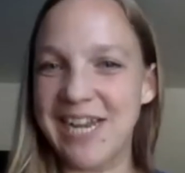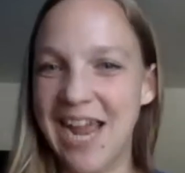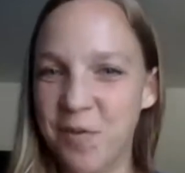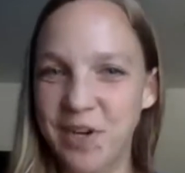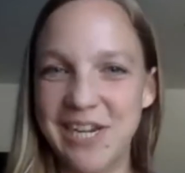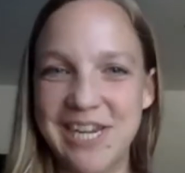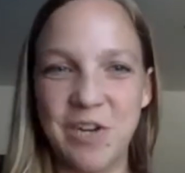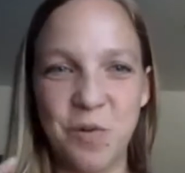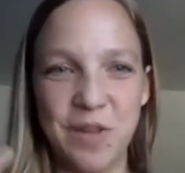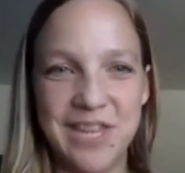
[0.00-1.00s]
and how we're going to
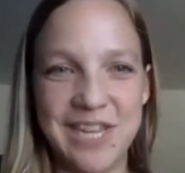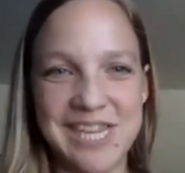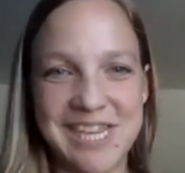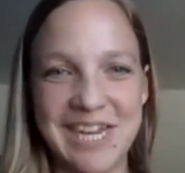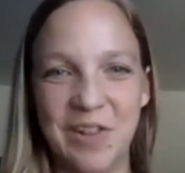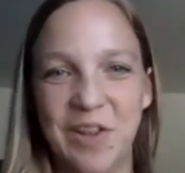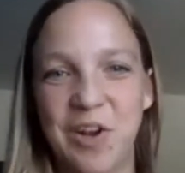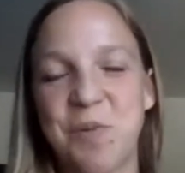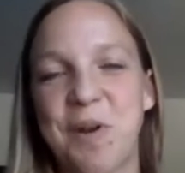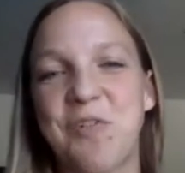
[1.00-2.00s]
deal with this, you know,
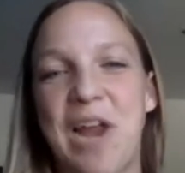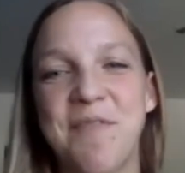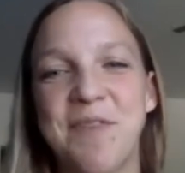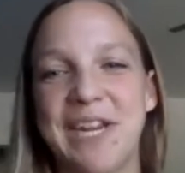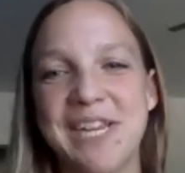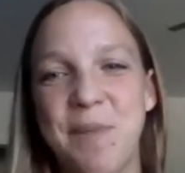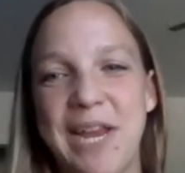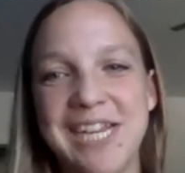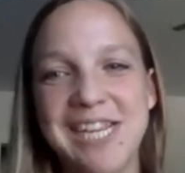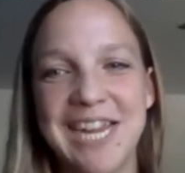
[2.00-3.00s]
large amount of traffic in
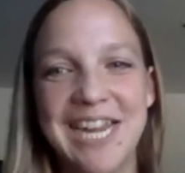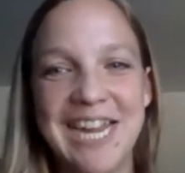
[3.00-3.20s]
space.